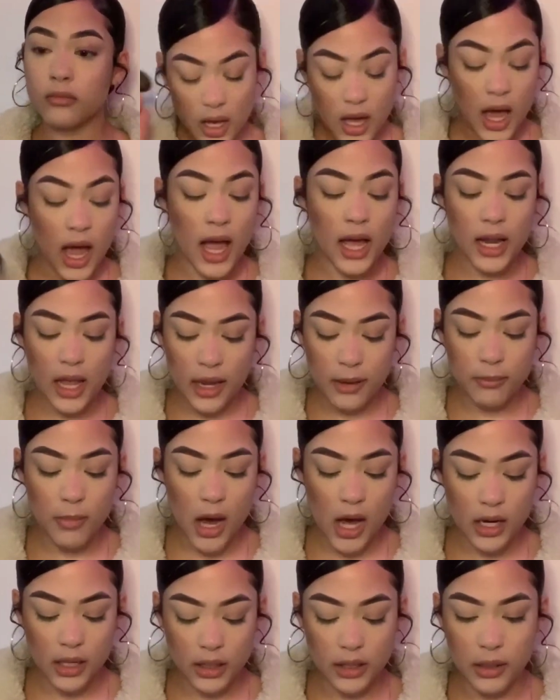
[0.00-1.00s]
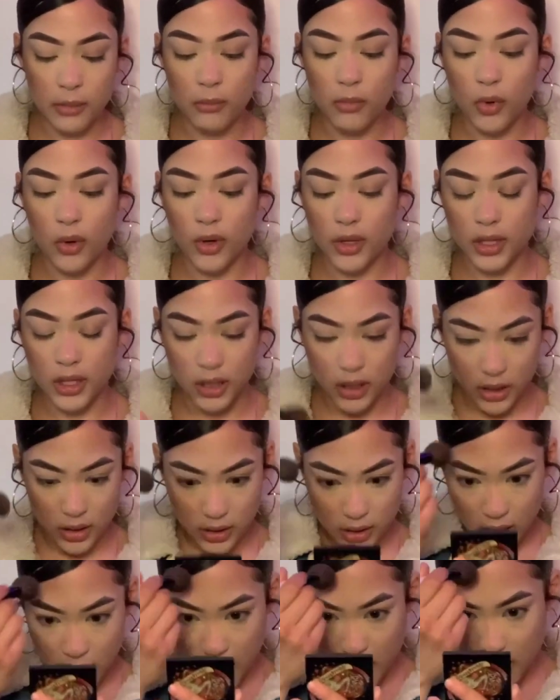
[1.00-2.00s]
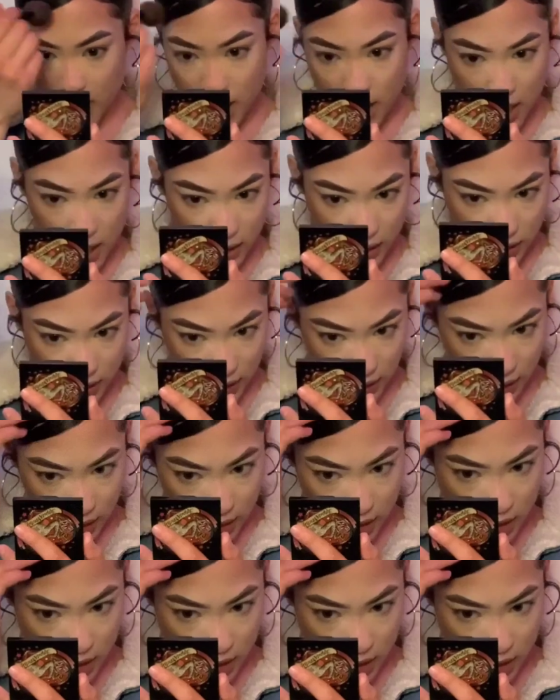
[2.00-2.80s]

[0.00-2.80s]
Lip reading: I like modeling more than everything